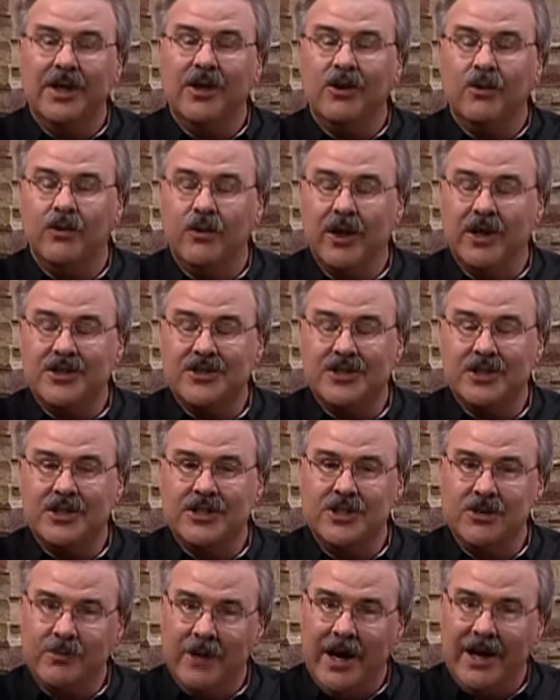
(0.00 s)

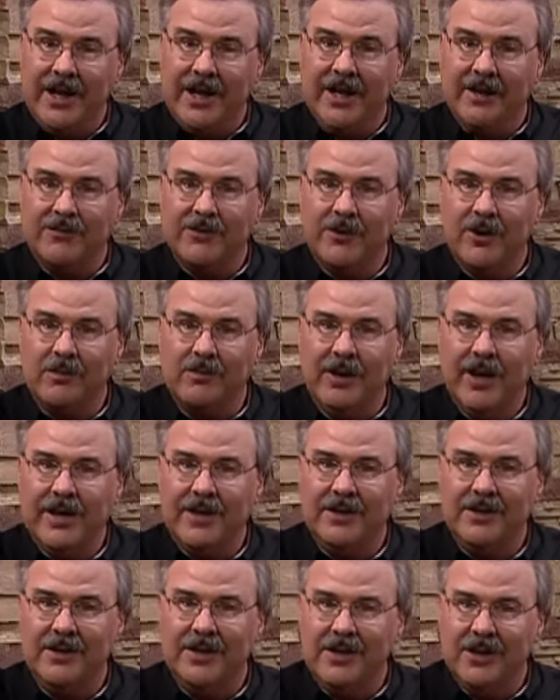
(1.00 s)
Questions you might have for our
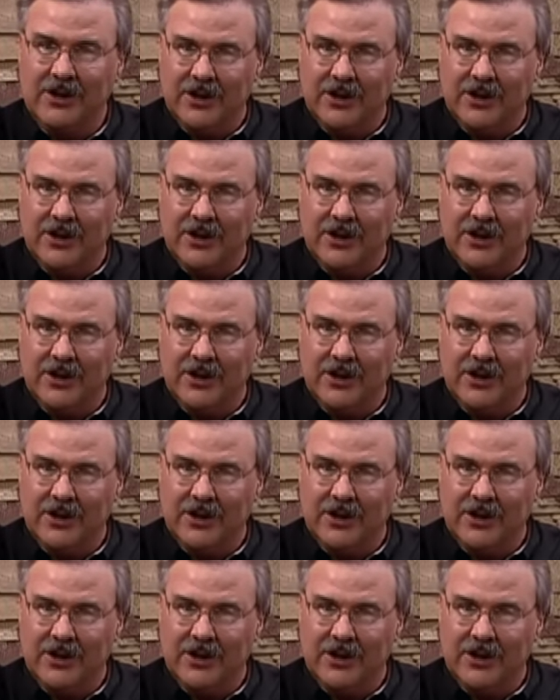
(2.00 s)
panel,